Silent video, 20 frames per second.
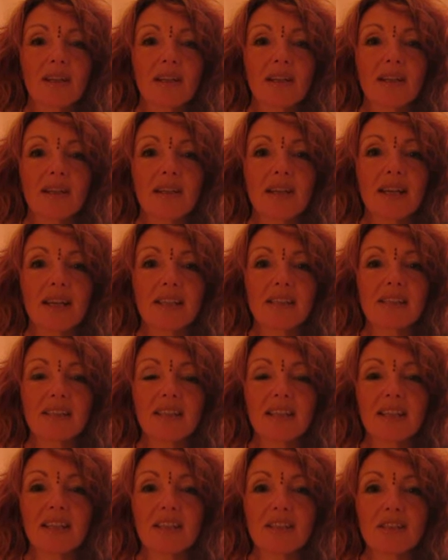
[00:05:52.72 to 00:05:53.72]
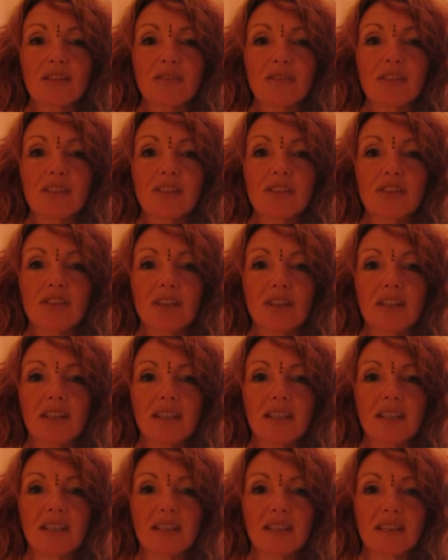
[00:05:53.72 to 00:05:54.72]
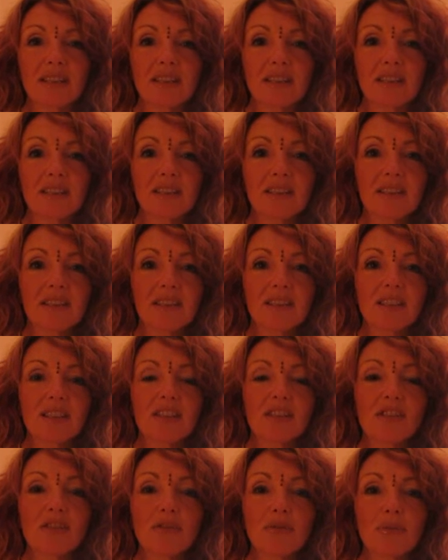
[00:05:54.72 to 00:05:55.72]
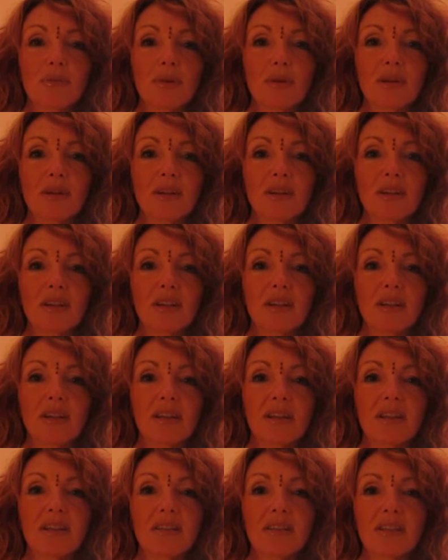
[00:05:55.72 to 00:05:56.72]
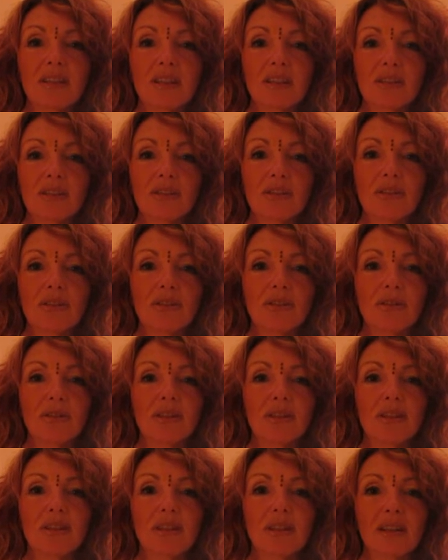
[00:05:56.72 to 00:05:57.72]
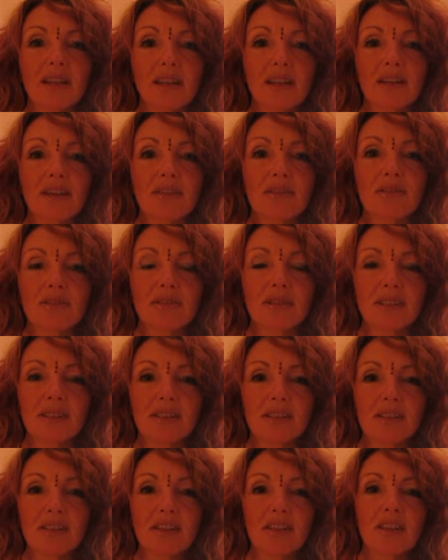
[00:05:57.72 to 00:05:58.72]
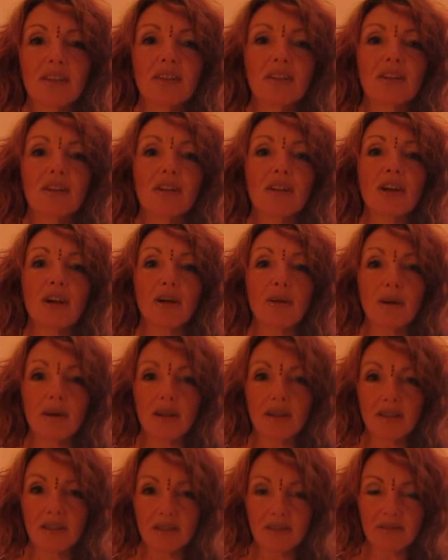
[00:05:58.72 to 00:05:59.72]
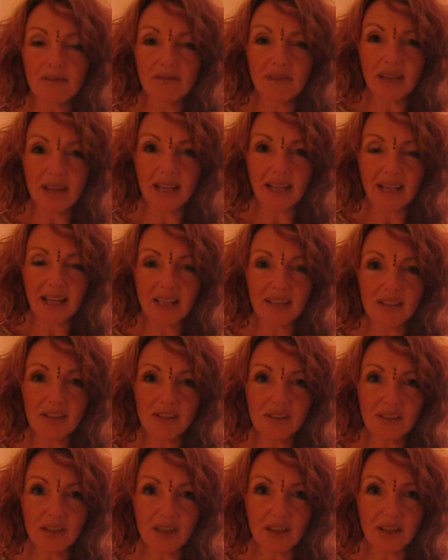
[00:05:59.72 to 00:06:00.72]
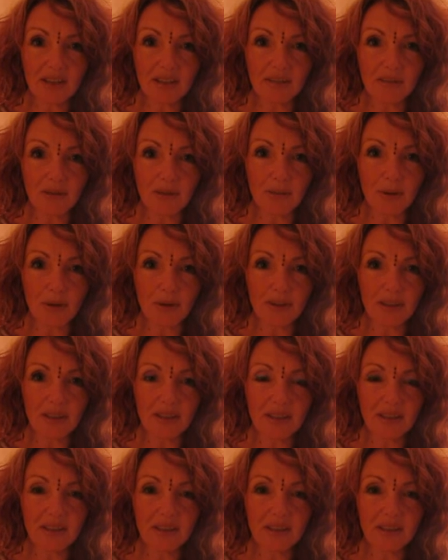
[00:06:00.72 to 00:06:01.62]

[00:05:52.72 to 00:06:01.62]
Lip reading: The next stage of this journey is to work, touch, oil and anoint the lower right-hand side of the body,